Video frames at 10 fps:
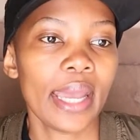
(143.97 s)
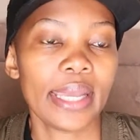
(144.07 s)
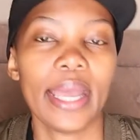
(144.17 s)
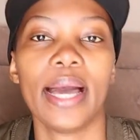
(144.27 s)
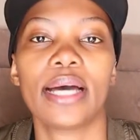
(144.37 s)

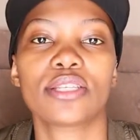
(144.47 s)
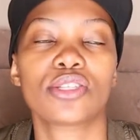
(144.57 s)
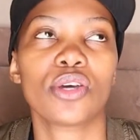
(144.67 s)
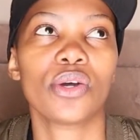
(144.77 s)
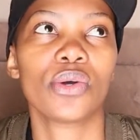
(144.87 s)
yeah.
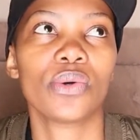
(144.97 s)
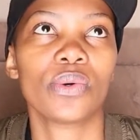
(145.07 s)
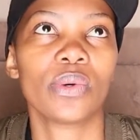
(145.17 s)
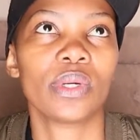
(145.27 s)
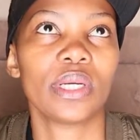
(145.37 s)

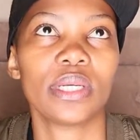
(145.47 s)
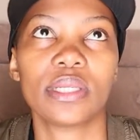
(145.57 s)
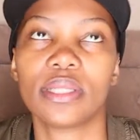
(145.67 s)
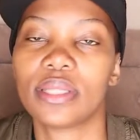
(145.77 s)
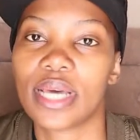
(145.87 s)
So
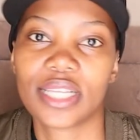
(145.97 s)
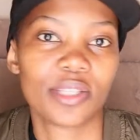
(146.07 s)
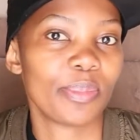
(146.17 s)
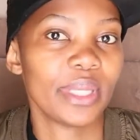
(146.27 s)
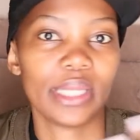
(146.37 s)
that's
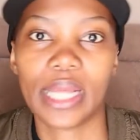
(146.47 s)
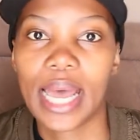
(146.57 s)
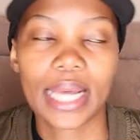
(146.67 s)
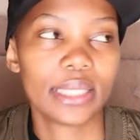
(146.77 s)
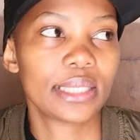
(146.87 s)
been
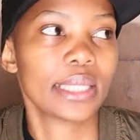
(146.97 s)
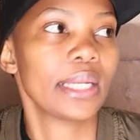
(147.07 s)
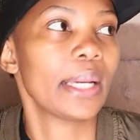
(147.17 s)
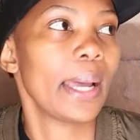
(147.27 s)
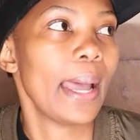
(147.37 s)
that,
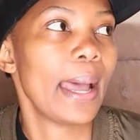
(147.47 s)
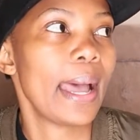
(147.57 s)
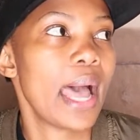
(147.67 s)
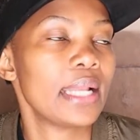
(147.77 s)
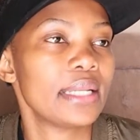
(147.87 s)

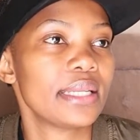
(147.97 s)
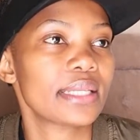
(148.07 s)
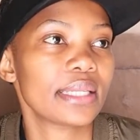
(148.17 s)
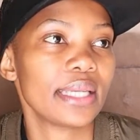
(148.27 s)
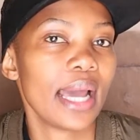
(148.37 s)

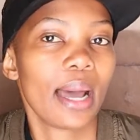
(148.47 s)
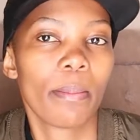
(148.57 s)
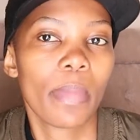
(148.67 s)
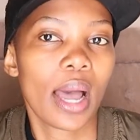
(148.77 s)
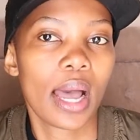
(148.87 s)
and yeah,
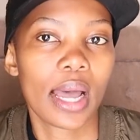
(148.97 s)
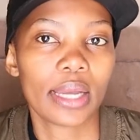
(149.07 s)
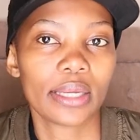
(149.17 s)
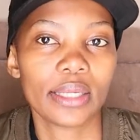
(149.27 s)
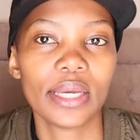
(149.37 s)

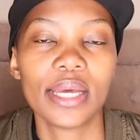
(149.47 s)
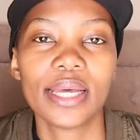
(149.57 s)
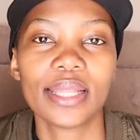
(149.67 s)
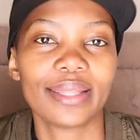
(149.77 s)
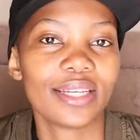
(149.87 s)
I.
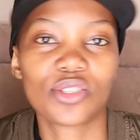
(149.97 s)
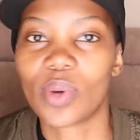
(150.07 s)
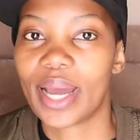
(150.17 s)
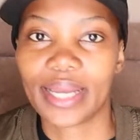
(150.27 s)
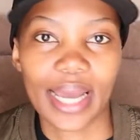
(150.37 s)
That's
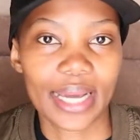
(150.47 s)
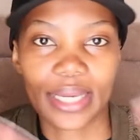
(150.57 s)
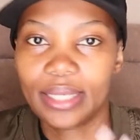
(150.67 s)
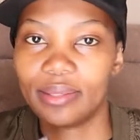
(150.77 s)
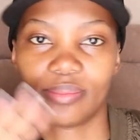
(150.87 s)
why
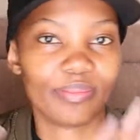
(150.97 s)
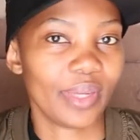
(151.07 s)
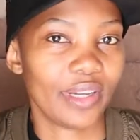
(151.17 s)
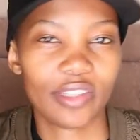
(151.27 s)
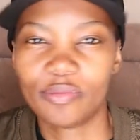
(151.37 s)
I
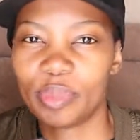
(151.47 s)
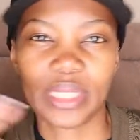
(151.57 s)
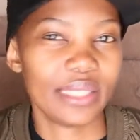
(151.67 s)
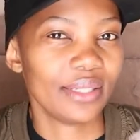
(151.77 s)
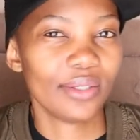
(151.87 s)
I've
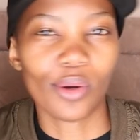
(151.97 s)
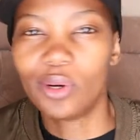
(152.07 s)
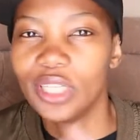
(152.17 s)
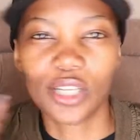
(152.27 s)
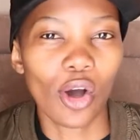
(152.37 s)
been
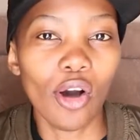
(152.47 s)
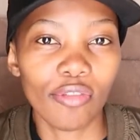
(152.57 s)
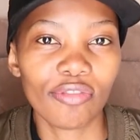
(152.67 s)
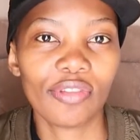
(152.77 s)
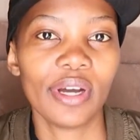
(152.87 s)
on and
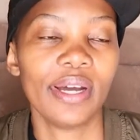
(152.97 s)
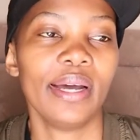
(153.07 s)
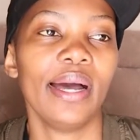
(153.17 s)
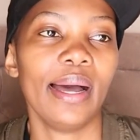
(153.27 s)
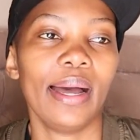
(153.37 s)
off.
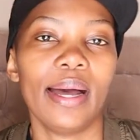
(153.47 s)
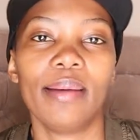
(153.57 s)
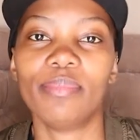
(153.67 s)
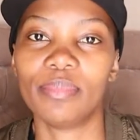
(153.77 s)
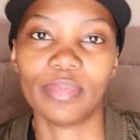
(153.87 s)

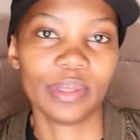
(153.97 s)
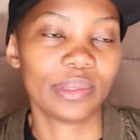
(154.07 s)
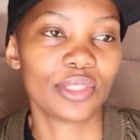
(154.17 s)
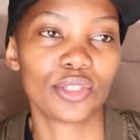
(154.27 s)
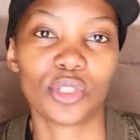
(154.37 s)
Um,
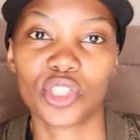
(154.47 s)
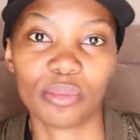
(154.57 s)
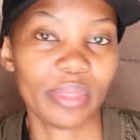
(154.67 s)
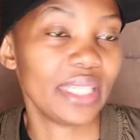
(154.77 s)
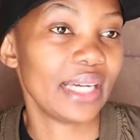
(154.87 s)
social
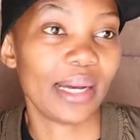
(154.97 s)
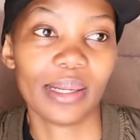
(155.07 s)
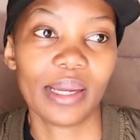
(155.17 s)
media.